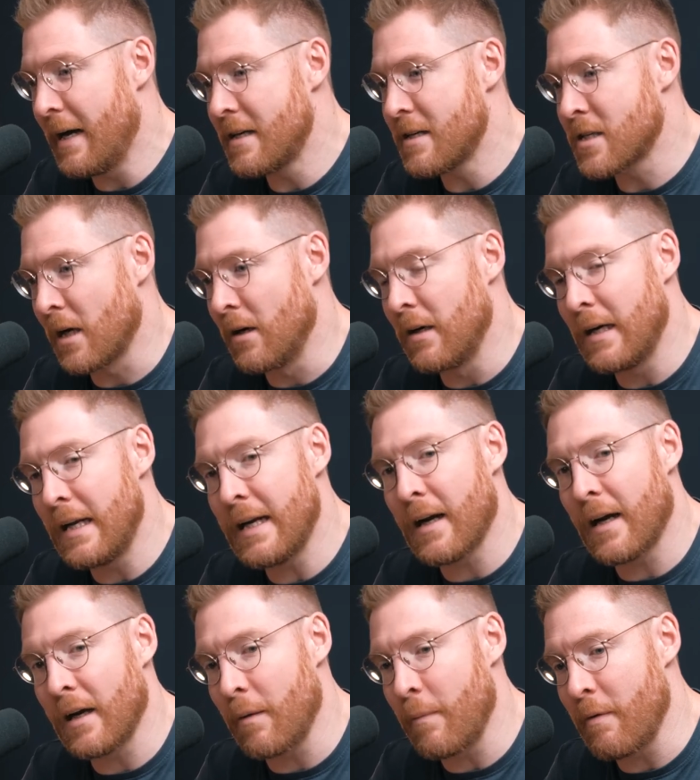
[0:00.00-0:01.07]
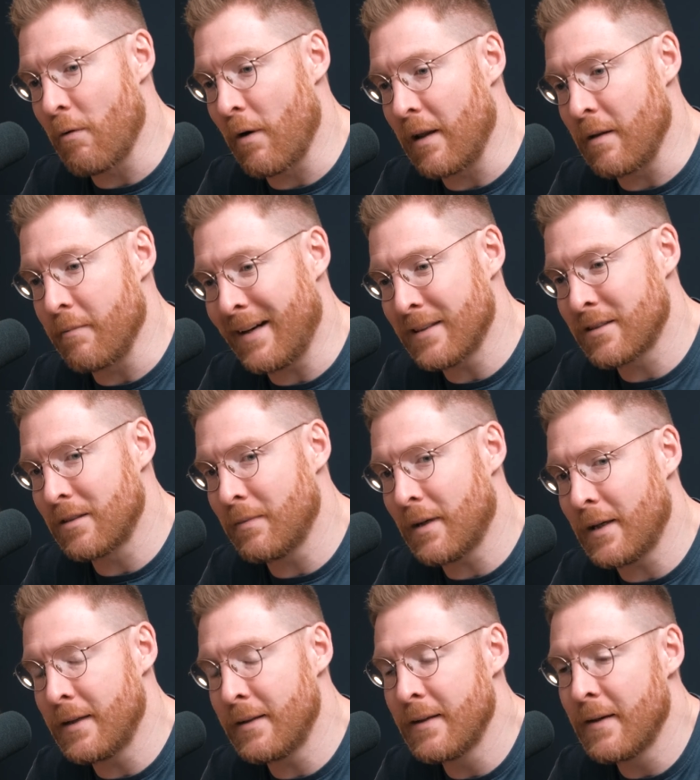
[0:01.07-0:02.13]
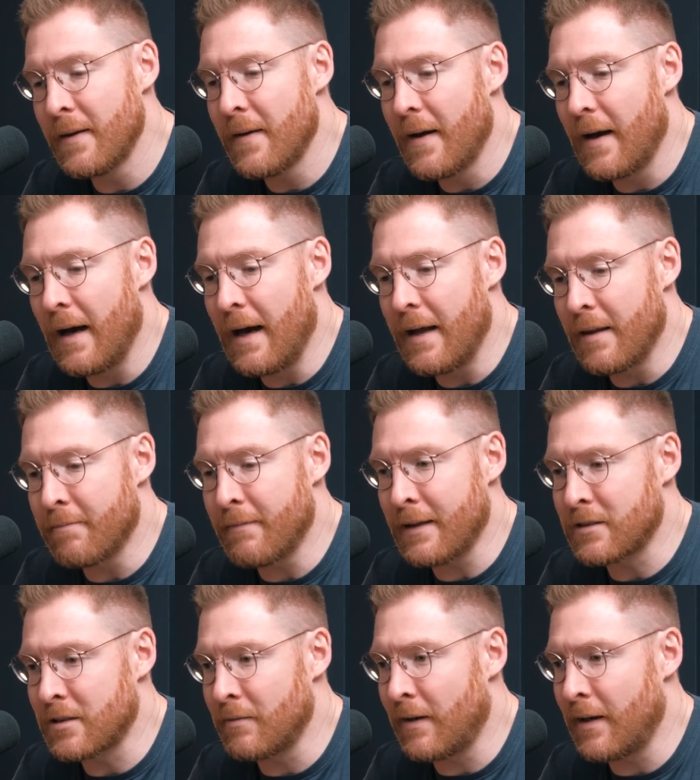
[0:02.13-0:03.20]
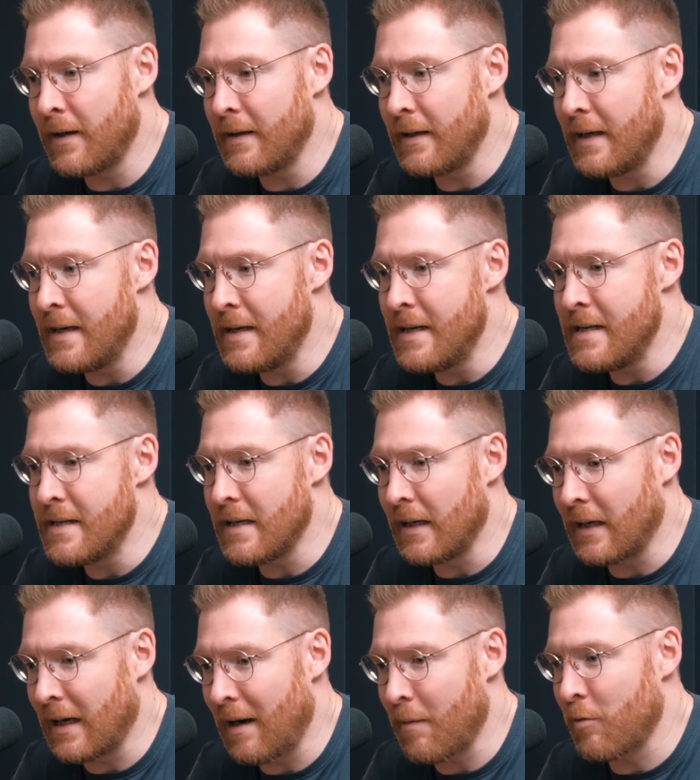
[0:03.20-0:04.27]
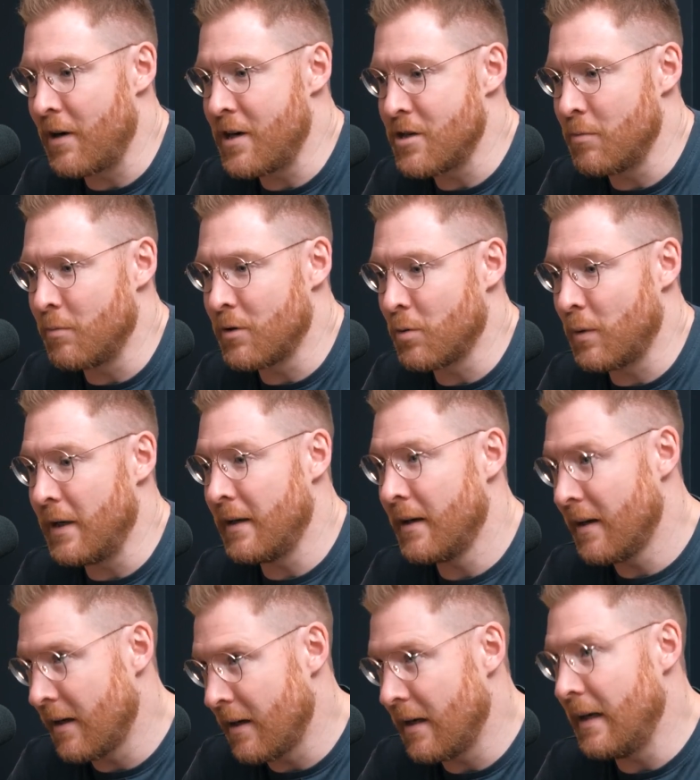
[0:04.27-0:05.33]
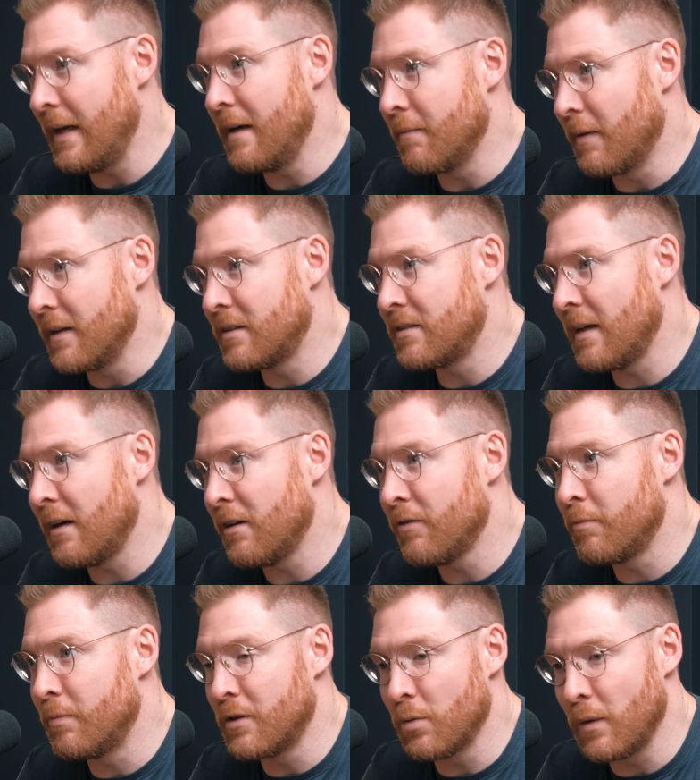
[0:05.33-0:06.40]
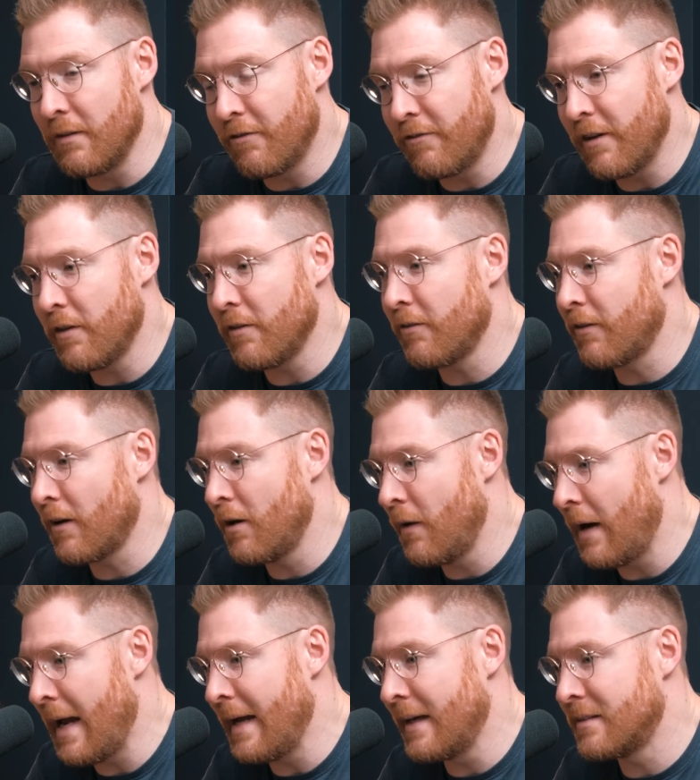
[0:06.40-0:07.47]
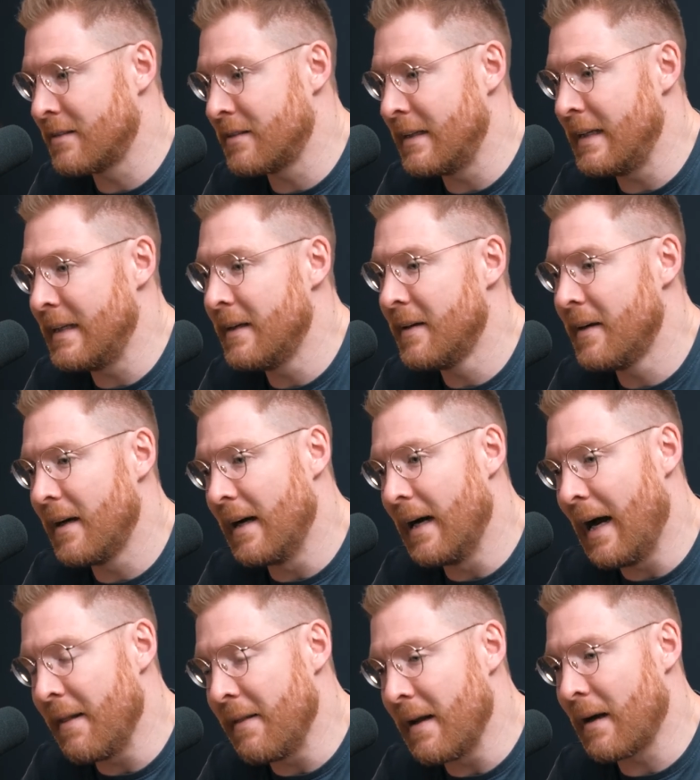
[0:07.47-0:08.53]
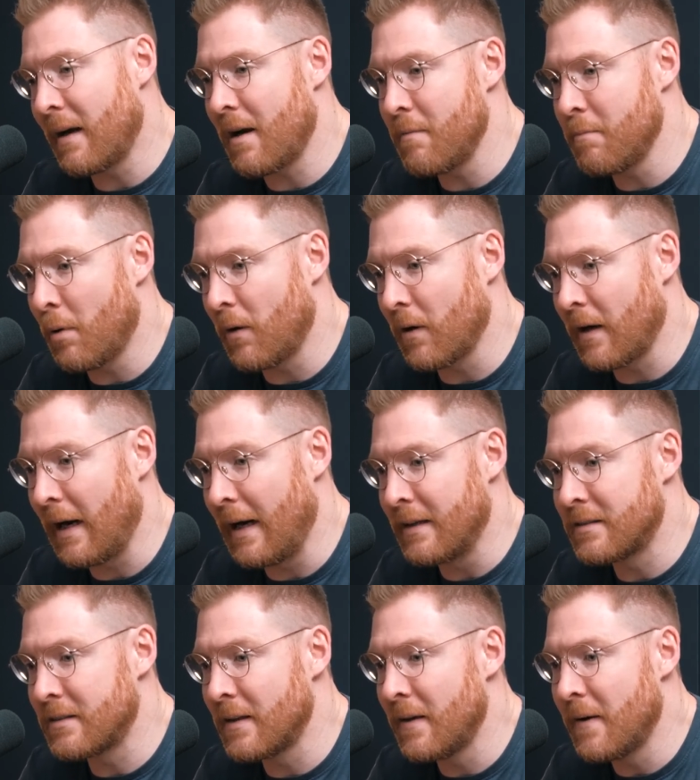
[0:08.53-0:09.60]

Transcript: So Lee and I are going to be running the mastermind. The mastermind is a collaboration between Lee and myself, between Film Flow, ASC, and the Align podcast.